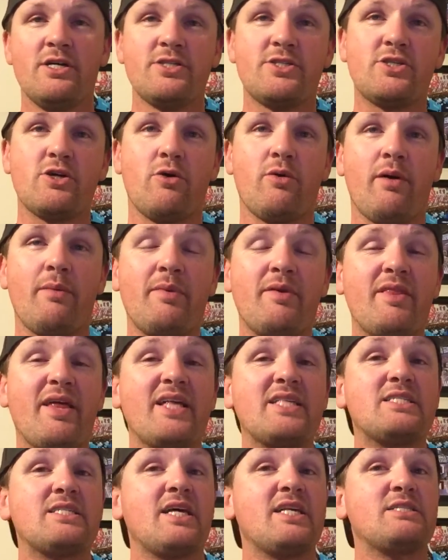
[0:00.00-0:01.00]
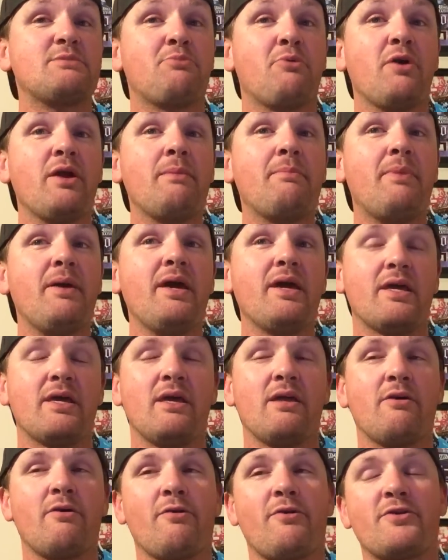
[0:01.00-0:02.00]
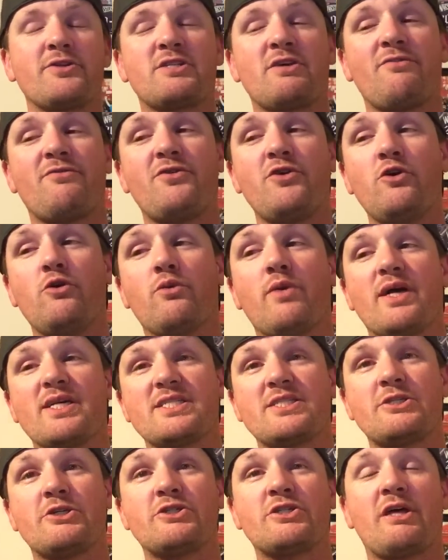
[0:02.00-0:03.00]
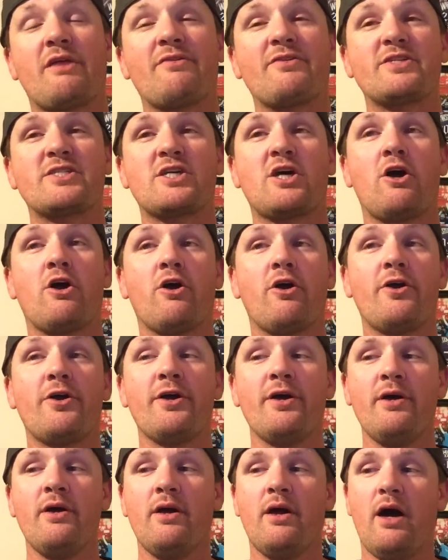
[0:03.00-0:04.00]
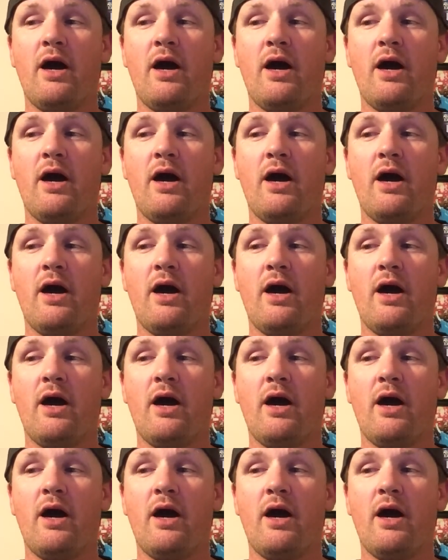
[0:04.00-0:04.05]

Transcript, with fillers: So I mean that's that's pretty big. You know, there's a few wrestlers on this card: